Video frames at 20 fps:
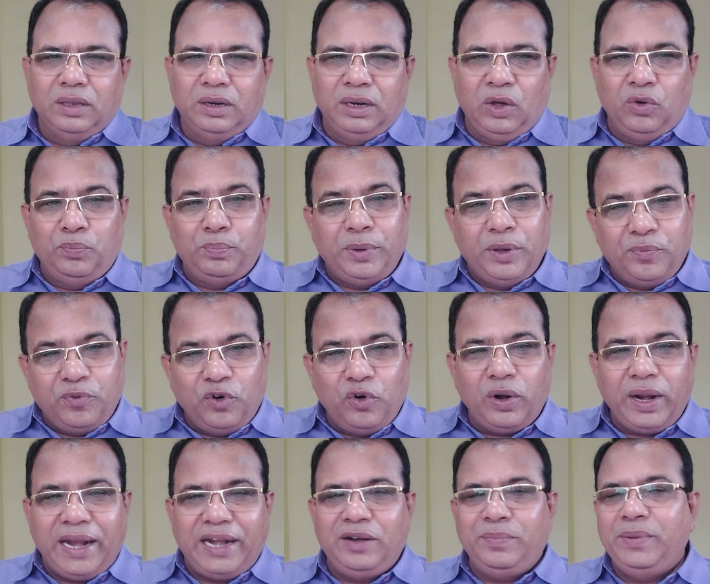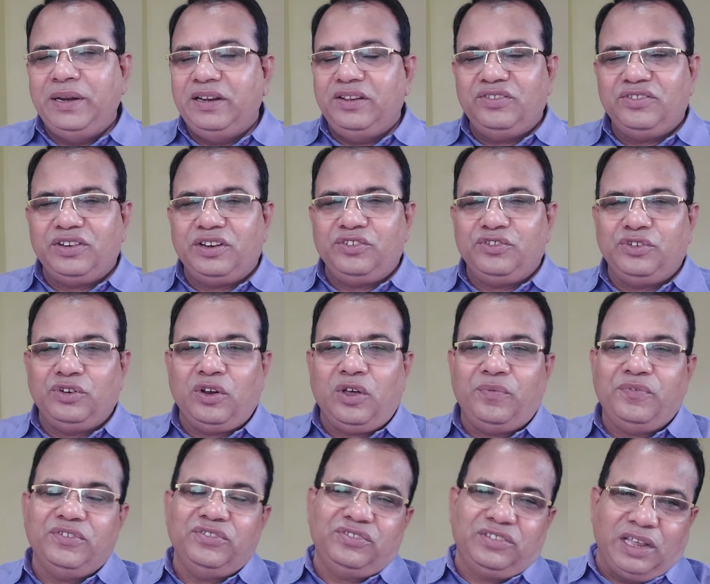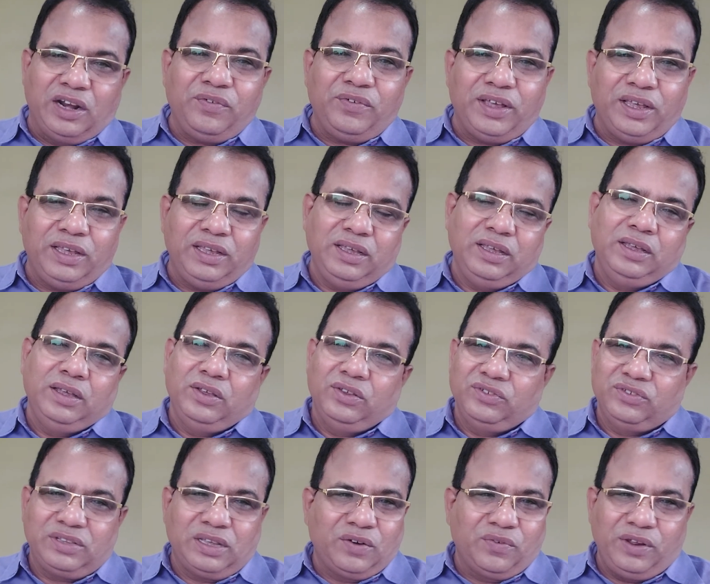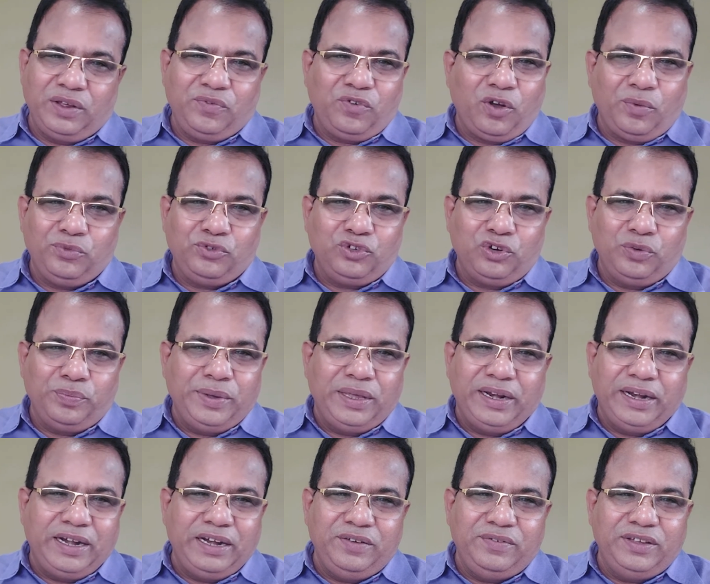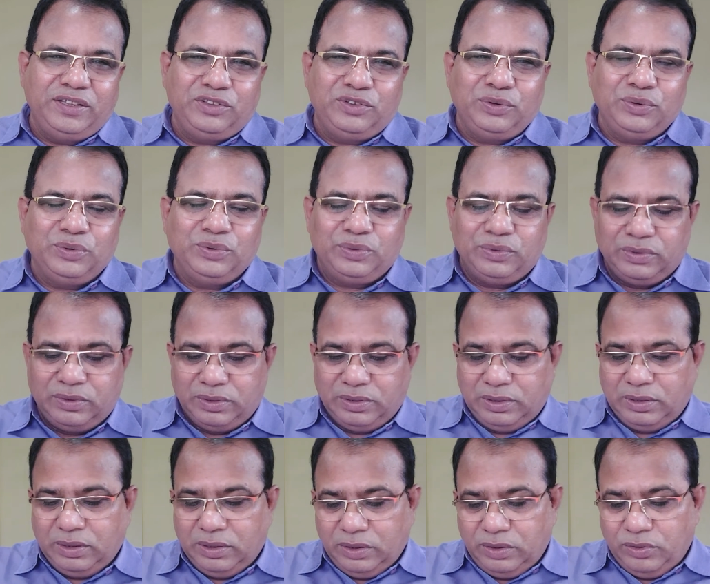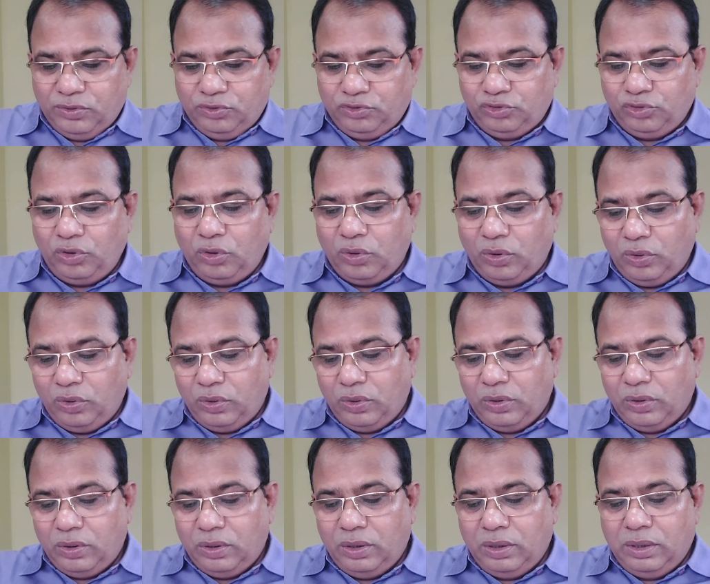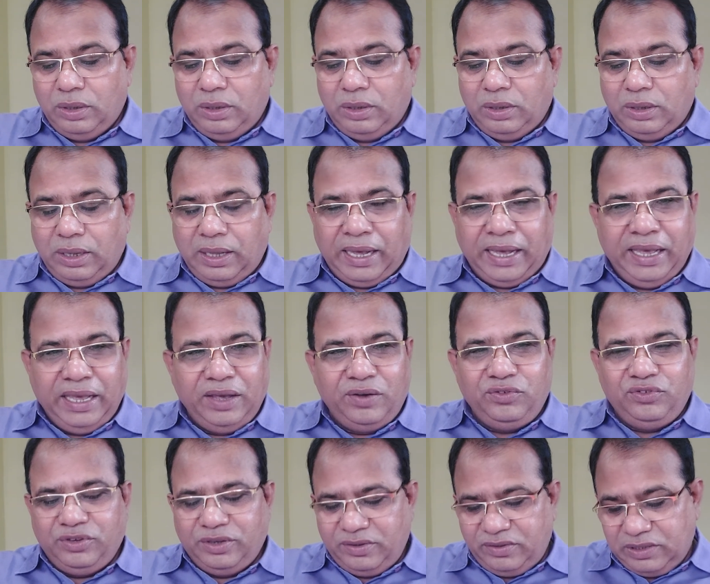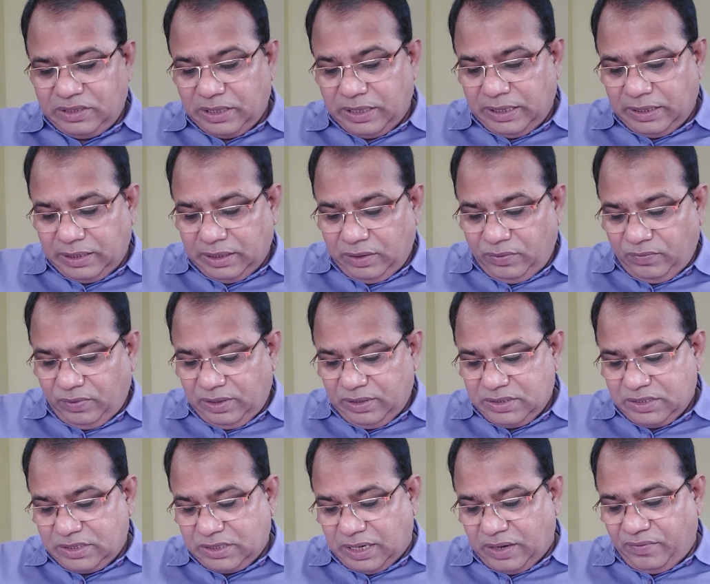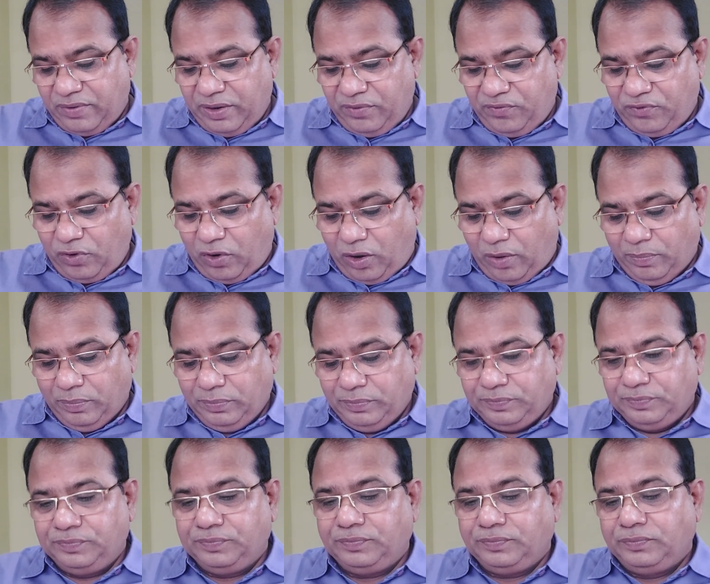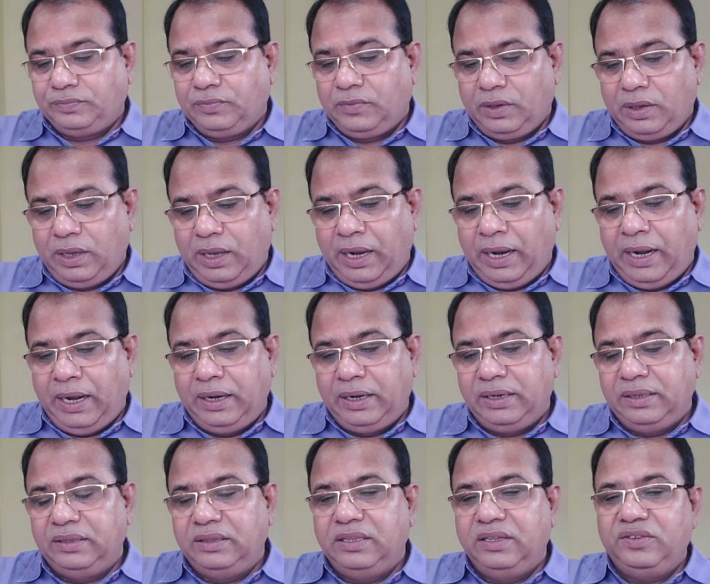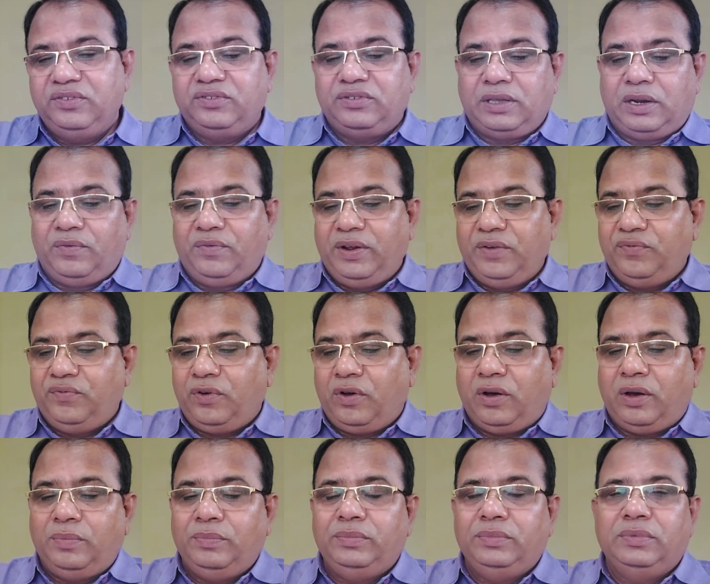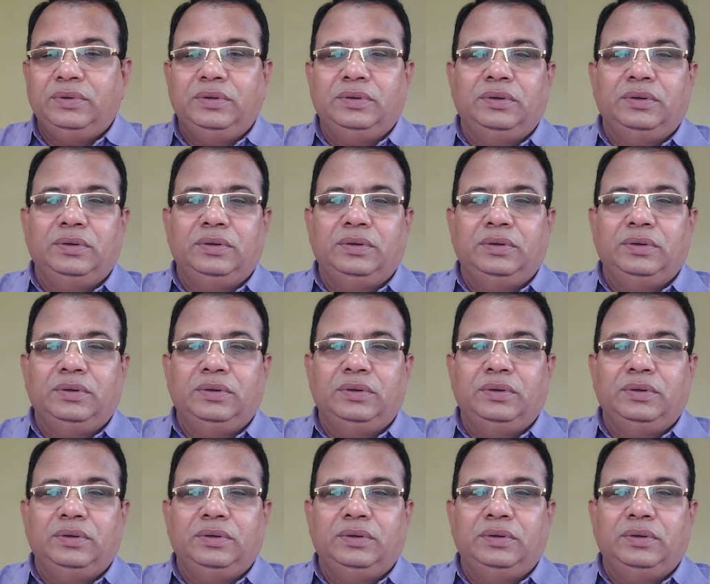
Now before administration of a survey form should be ready with you. So I have just written one survey form, and in this survey form